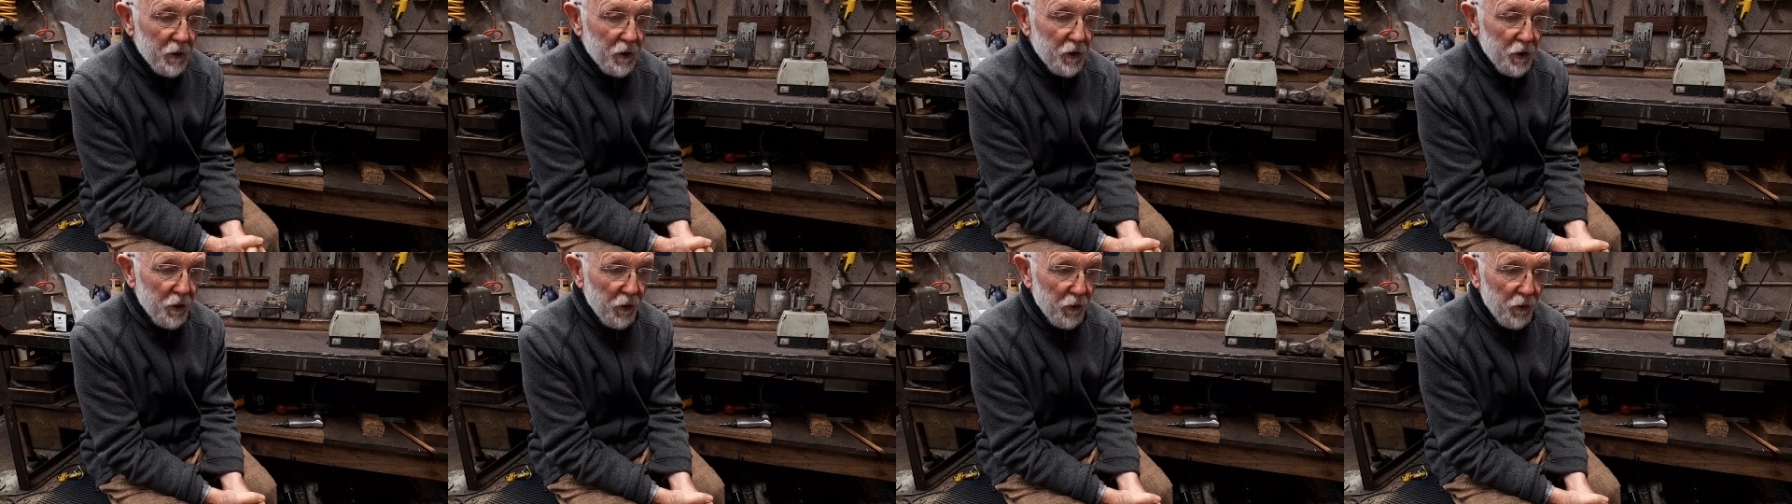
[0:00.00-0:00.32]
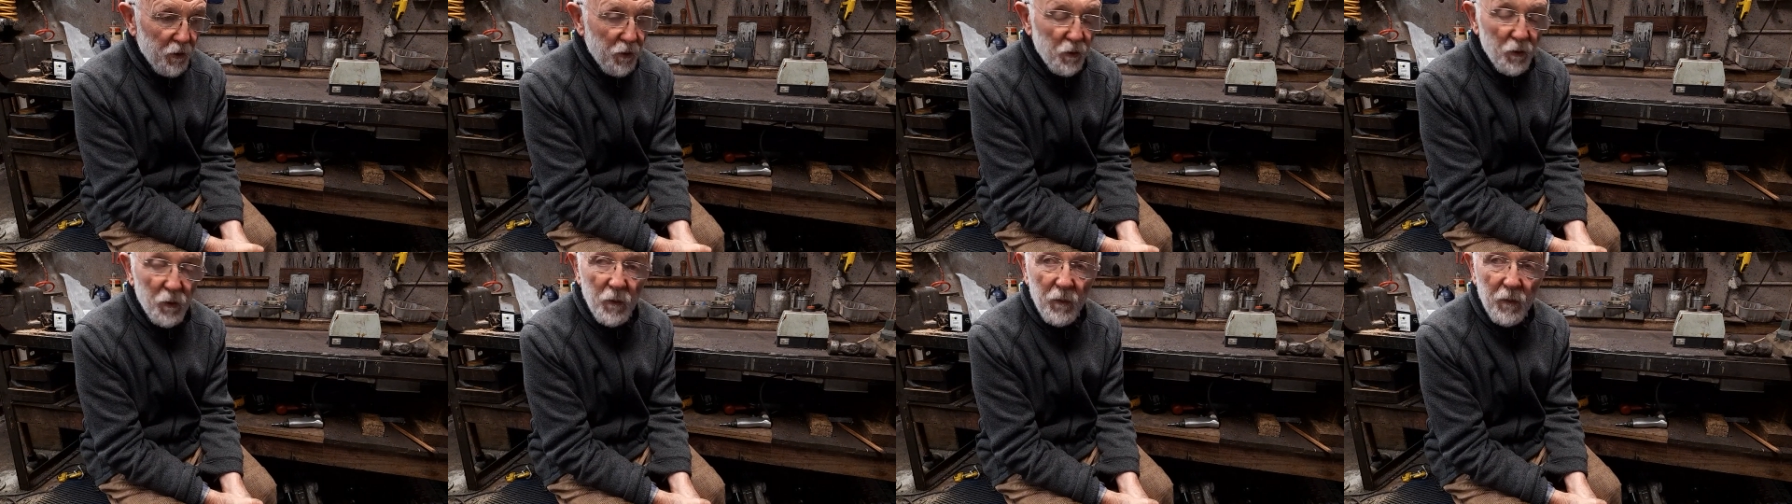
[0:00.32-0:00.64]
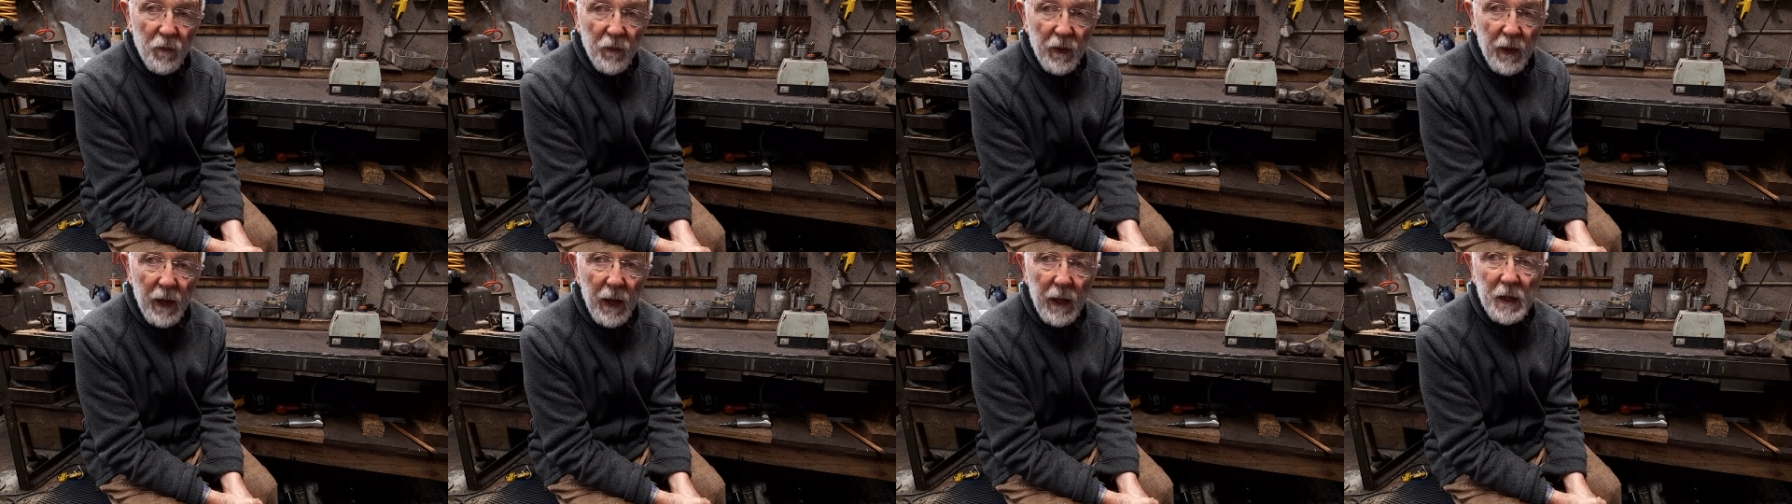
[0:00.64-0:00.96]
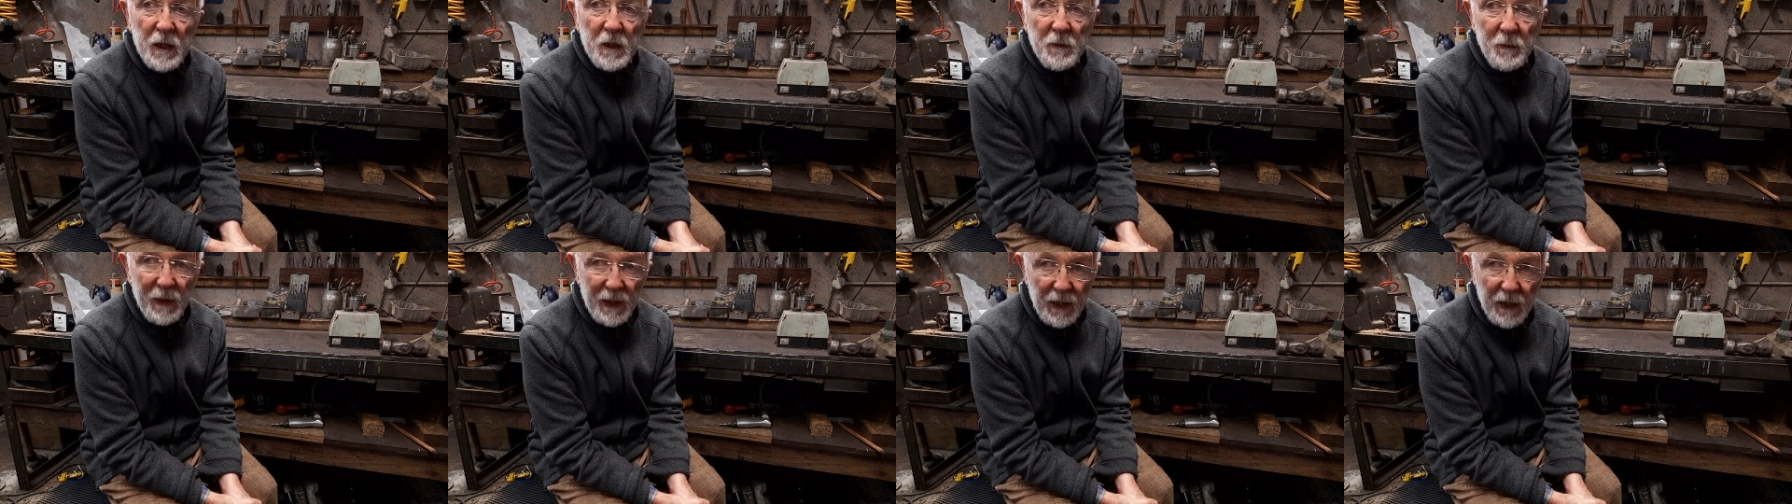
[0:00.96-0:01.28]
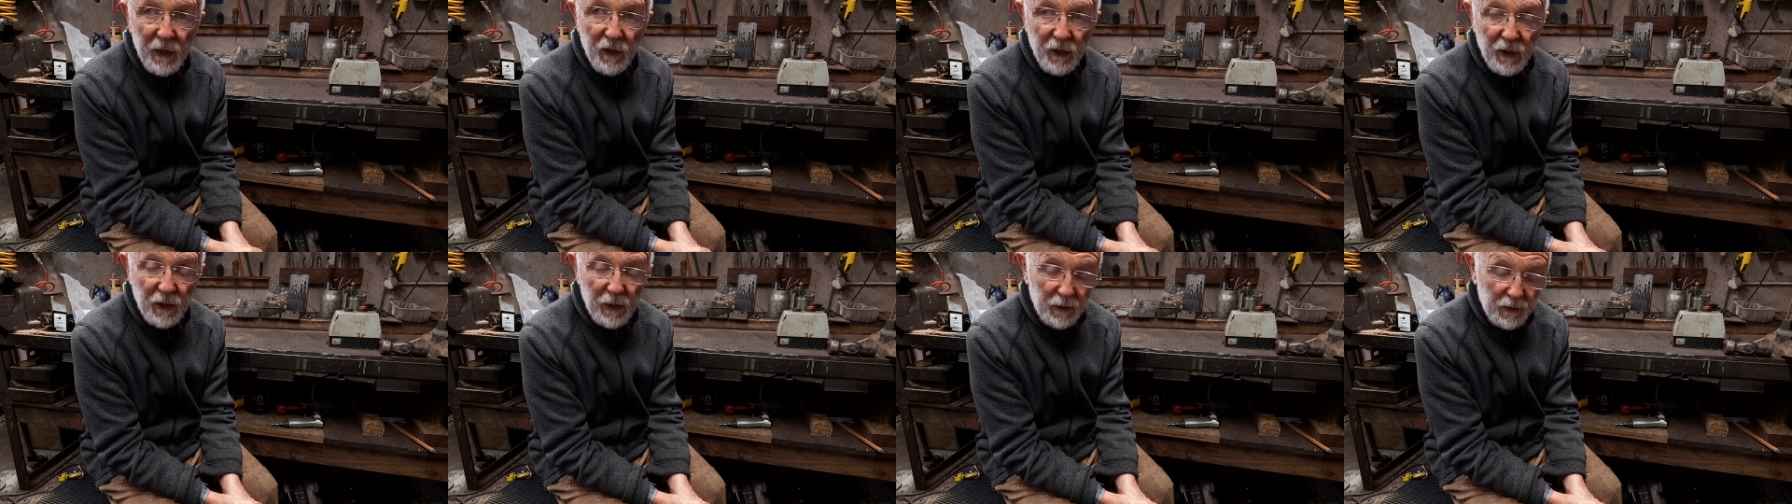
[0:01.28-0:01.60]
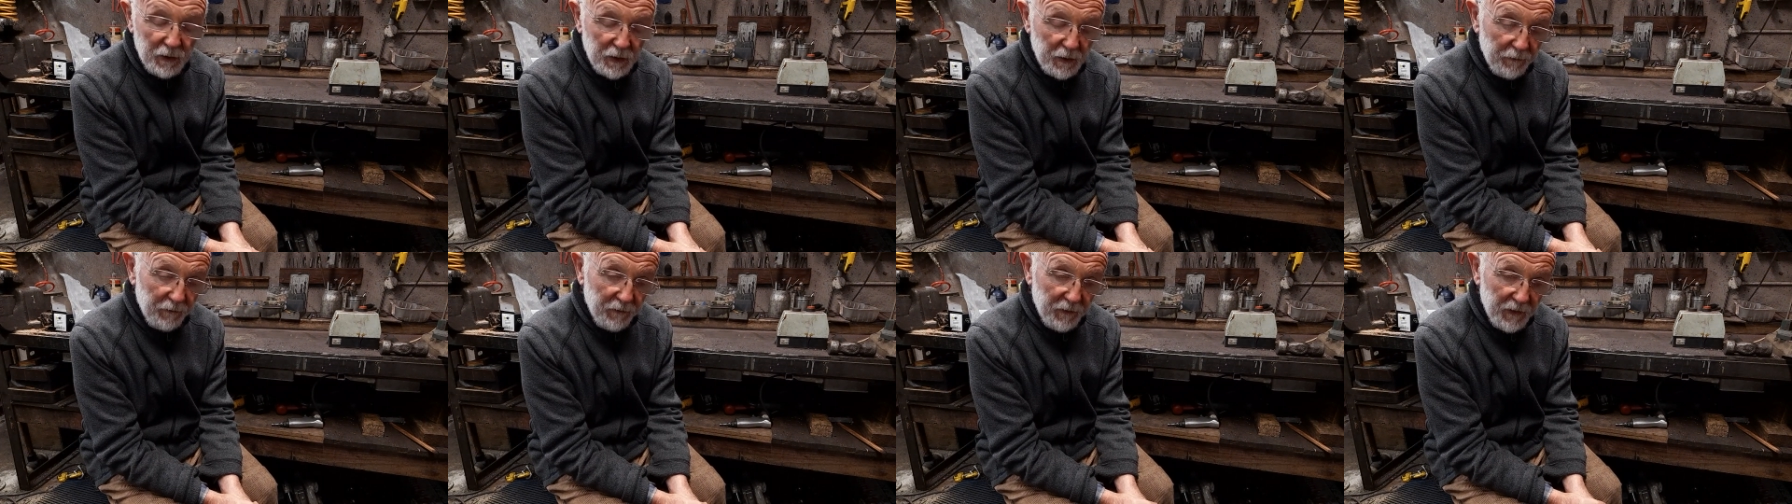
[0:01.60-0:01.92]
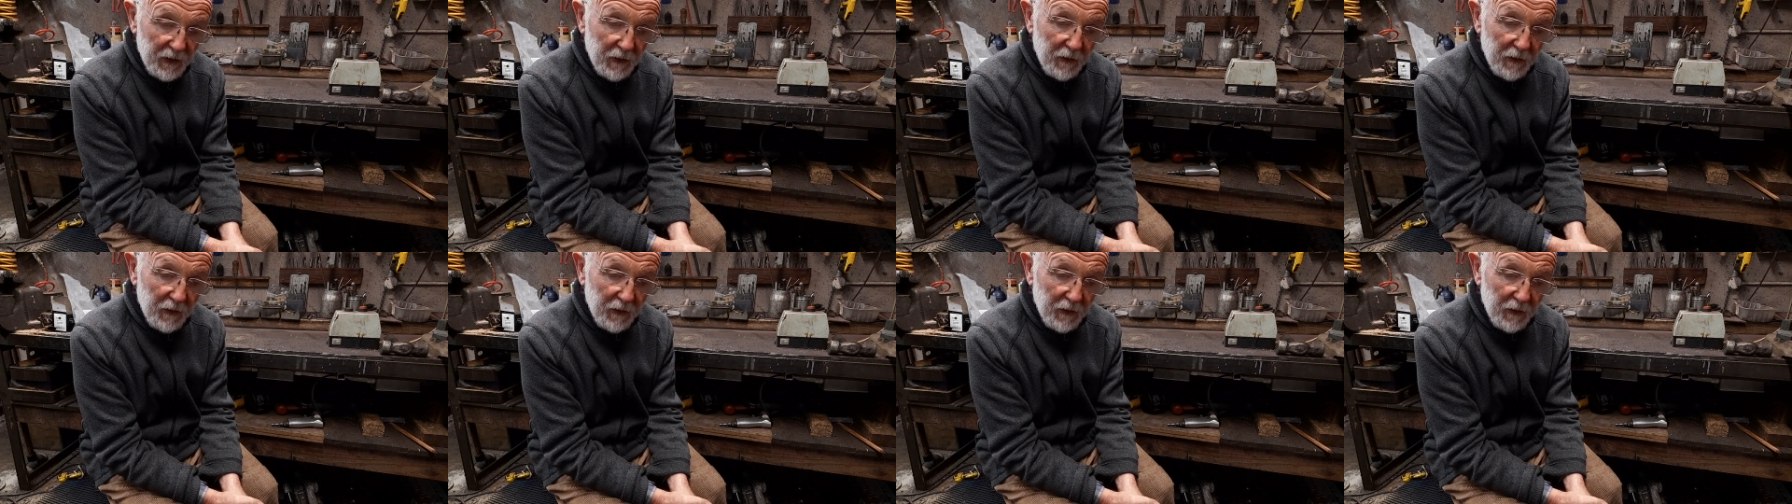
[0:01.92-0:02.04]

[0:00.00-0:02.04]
to explain things,